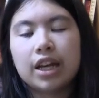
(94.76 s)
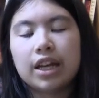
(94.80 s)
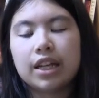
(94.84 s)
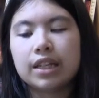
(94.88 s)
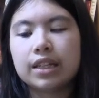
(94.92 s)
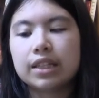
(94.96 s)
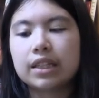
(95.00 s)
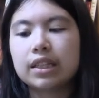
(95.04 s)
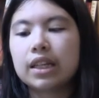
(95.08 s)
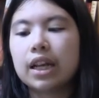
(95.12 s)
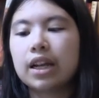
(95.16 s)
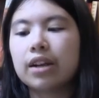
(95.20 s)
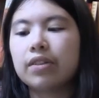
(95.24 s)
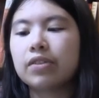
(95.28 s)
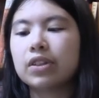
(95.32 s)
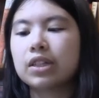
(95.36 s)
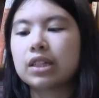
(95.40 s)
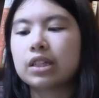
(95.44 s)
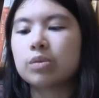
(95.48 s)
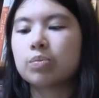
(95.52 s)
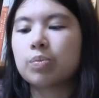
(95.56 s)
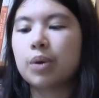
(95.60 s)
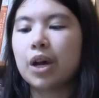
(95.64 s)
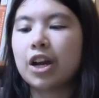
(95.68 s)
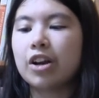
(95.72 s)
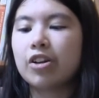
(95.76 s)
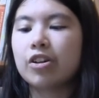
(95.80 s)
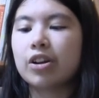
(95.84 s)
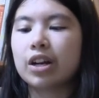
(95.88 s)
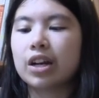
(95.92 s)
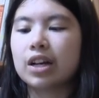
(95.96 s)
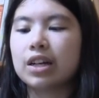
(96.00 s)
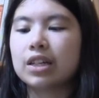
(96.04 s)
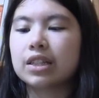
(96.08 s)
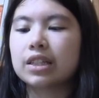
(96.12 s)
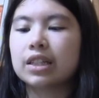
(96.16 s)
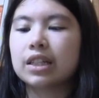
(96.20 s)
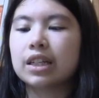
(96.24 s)
instead of inspiring
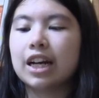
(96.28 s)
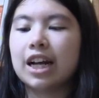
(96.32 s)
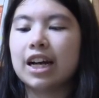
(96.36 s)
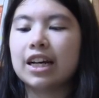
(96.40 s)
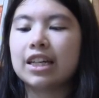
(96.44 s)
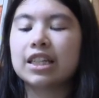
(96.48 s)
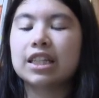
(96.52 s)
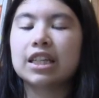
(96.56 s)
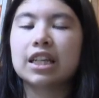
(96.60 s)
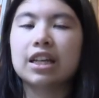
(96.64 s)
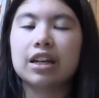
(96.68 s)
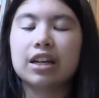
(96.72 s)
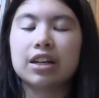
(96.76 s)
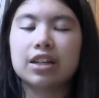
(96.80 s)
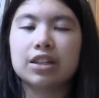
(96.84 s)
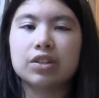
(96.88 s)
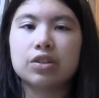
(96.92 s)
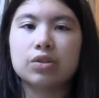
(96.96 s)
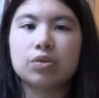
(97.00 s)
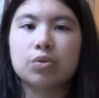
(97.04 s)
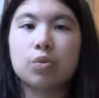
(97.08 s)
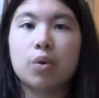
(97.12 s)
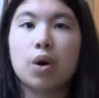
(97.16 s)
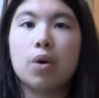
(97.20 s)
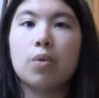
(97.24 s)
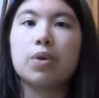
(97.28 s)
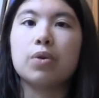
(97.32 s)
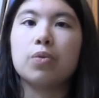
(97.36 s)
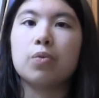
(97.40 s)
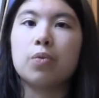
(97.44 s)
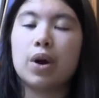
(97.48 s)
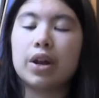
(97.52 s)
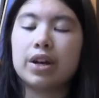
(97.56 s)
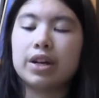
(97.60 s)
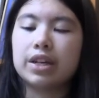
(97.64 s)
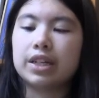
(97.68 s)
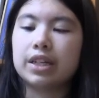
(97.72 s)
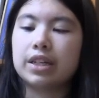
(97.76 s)
us and asking us what we
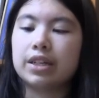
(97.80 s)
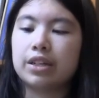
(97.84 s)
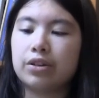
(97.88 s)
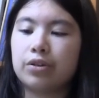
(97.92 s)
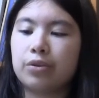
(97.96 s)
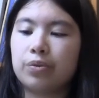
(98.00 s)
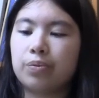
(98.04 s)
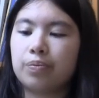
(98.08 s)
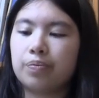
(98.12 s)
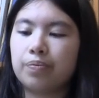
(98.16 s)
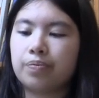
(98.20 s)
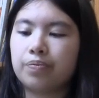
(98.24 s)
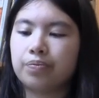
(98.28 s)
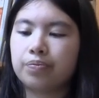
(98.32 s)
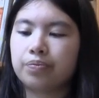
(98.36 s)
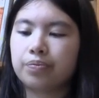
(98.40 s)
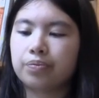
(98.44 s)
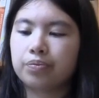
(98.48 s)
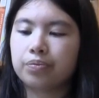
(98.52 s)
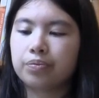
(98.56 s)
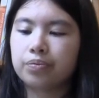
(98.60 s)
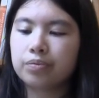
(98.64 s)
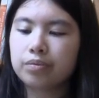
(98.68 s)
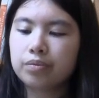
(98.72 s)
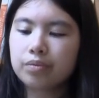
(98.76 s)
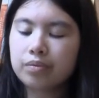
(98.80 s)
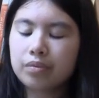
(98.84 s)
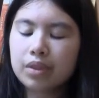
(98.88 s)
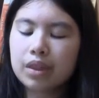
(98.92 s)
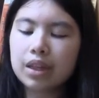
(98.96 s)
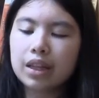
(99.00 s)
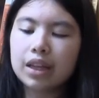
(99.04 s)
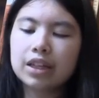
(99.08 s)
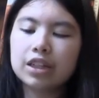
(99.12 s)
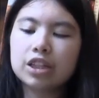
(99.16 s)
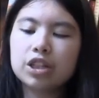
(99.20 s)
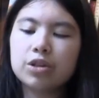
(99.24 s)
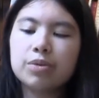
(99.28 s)
want to do.
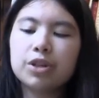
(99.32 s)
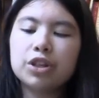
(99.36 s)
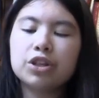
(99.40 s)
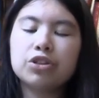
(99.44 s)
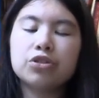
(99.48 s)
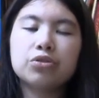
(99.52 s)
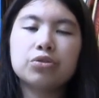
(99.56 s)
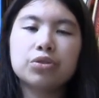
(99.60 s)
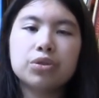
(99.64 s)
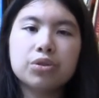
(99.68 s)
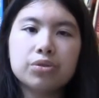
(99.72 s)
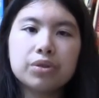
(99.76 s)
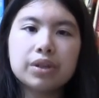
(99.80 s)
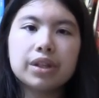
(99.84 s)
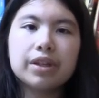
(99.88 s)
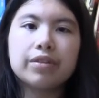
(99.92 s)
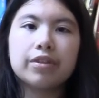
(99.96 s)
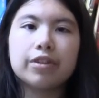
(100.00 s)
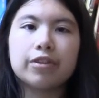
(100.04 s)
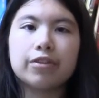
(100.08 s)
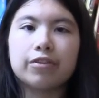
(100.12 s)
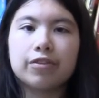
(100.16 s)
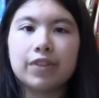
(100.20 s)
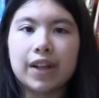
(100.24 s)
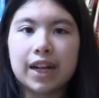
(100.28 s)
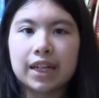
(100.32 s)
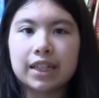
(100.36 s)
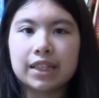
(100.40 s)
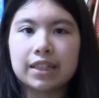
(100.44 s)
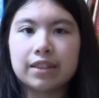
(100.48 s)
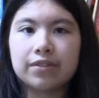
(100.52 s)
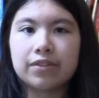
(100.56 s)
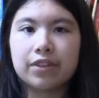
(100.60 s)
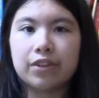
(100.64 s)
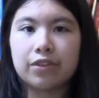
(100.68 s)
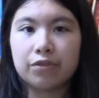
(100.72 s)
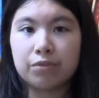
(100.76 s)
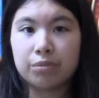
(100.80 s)
To be truly
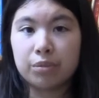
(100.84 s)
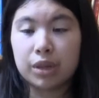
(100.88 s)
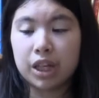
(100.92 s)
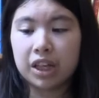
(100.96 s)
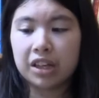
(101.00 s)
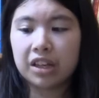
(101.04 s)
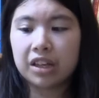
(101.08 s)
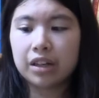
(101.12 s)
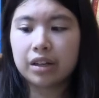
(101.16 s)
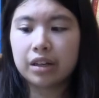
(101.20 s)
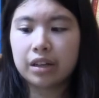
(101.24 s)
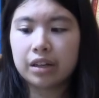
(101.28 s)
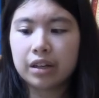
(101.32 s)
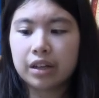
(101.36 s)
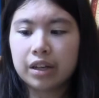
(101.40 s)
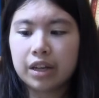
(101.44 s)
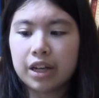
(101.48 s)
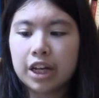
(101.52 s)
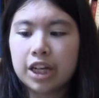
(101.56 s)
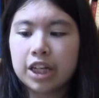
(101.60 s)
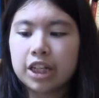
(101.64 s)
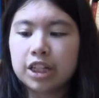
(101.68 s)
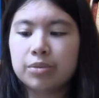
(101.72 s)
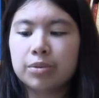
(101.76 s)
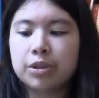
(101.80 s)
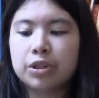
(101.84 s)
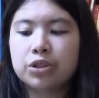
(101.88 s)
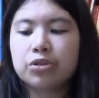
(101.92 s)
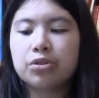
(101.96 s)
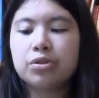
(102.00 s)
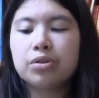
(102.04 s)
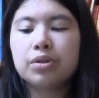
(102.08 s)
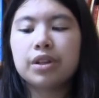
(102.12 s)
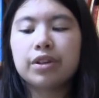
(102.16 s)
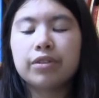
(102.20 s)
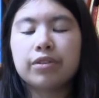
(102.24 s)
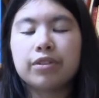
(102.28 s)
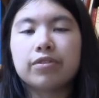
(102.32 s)
reflective of me, to be
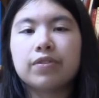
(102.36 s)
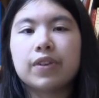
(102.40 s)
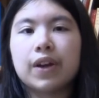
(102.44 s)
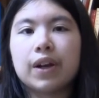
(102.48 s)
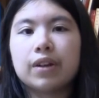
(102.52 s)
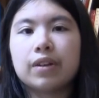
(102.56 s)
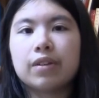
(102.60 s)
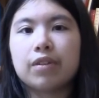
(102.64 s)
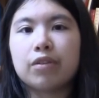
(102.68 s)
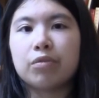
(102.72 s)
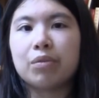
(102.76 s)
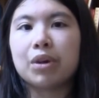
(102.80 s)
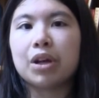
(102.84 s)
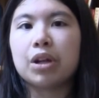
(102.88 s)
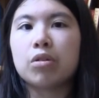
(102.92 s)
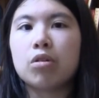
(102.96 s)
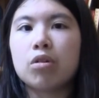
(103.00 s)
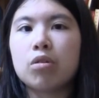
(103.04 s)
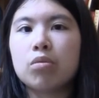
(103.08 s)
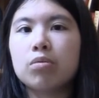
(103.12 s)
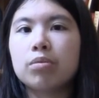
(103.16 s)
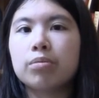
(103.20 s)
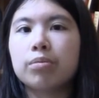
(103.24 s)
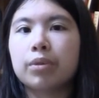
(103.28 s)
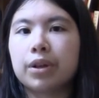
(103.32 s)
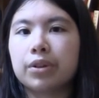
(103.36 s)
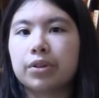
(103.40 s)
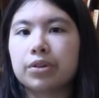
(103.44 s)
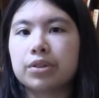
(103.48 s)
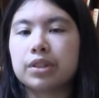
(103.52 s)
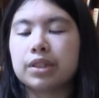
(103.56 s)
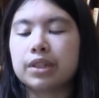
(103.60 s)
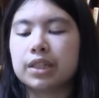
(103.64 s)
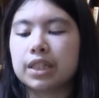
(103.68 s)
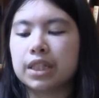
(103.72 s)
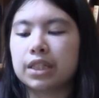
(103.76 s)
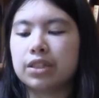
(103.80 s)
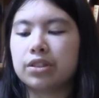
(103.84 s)
truly reflective of my global brothers
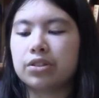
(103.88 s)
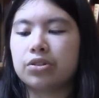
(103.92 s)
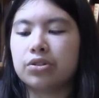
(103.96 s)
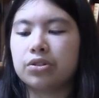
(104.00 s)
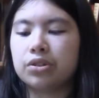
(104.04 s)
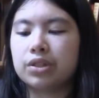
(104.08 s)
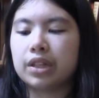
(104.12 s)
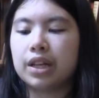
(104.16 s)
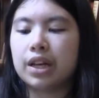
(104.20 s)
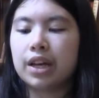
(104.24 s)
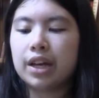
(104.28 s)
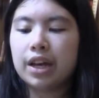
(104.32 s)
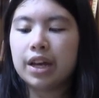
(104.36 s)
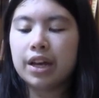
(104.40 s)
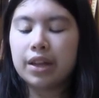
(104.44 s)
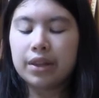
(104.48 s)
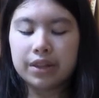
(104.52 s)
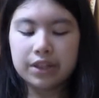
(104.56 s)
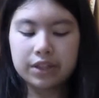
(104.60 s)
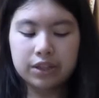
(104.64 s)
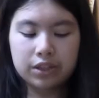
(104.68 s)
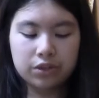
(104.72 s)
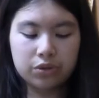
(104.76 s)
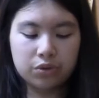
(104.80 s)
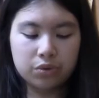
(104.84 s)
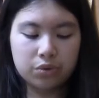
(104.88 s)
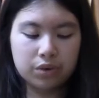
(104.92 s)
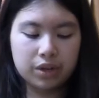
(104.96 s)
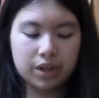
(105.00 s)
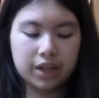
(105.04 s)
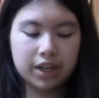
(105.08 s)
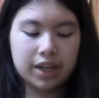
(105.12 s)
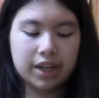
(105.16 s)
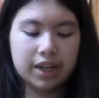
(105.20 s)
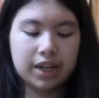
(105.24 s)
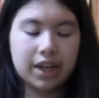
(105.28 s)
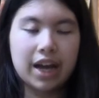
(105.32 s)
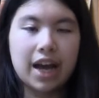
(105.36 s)
and sisters, this
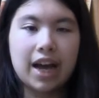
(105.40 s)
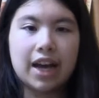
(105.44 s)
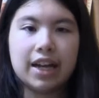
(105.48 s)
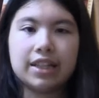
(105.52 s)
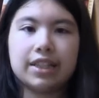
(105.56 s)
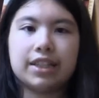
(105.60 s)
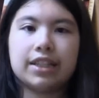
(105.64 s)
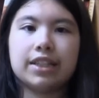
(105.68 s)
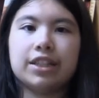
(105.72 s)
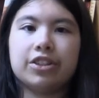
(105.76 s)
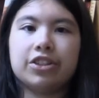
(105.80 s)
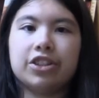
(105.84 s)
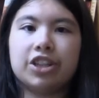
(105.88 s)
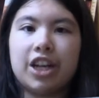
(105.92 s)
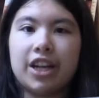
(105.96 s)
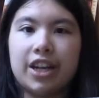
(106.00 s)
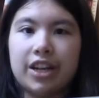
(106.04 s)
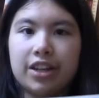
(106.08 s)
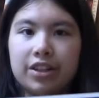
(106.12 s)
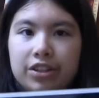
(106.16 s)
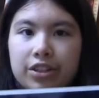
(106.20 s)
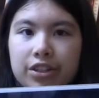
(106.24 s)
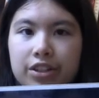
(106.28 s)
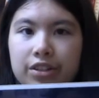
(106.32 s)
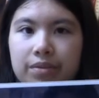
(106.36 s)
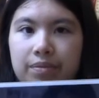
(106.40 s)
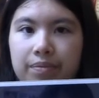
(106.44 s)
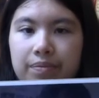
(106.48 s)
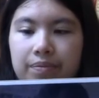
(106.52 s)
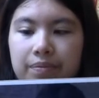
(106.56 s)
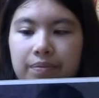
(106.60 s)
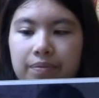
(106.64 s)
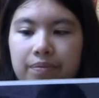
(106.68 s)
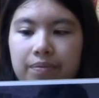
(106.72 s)
story has to change.